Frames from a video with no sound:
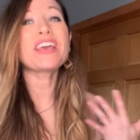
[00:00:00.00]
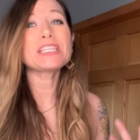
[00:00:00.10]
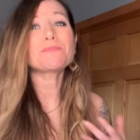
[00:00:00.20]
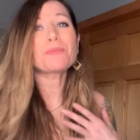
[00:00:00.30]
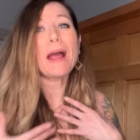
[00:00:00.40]
this
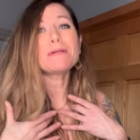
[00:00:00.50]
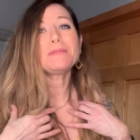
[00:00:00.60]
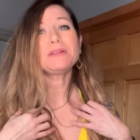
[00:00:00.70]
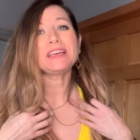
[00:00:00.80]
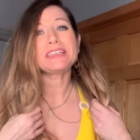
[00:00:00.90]

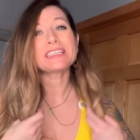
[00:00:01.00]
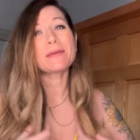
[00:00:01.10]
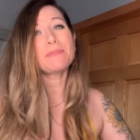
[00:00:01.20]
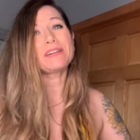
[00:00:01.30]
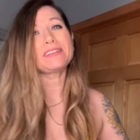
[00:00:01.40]
probably
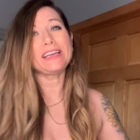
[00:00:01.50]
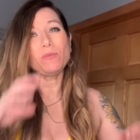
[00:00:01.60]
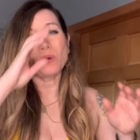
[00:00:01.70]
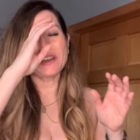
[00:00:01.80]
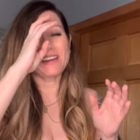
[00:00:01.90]
typically
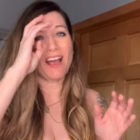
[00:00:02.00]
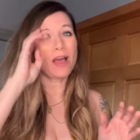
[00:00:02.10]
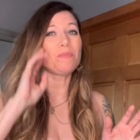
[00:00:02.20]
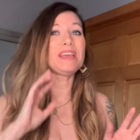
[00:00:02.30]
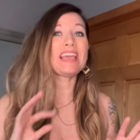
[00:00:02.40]
would
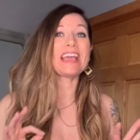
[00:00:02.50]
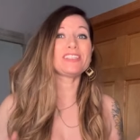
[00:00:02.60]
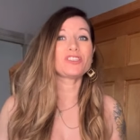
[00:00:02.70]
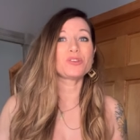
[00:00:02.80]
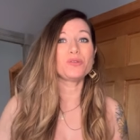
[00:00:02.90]
not be
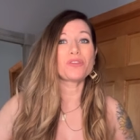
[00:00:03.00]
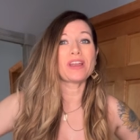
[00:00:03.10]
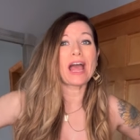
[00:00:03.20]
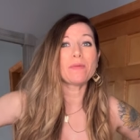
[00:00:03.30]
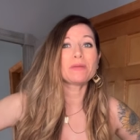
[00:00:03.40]
a suit that
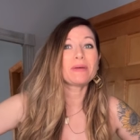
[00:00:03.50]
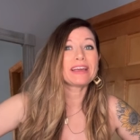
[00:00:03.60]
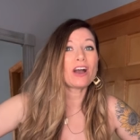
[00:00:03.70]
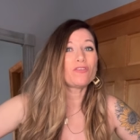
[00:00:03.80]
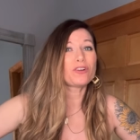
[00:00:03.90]
I would pick
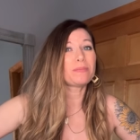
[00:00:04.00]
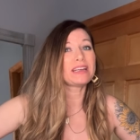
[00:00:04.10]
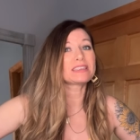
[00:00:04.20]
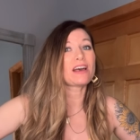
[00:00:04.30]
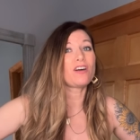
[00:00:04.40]
out for
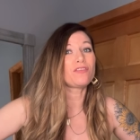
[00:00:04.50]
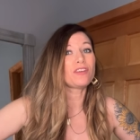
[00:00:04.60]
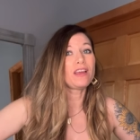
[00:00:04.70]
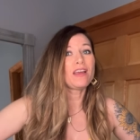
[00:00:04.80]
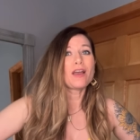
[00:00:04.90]

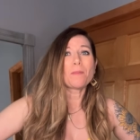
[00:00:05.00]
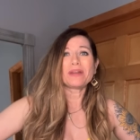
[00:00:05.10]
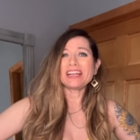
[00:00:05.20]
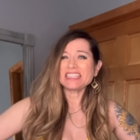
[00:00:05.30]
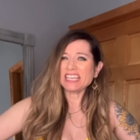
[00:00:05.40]
myself,
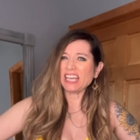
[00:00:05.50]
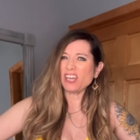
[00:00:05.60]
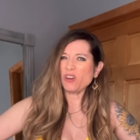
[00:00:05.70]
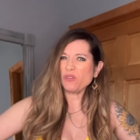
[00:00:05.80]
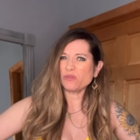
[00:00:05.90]
but it's
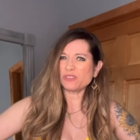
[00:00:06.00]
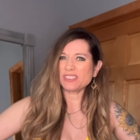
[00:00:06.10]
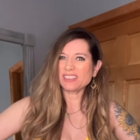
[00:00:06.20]
cute.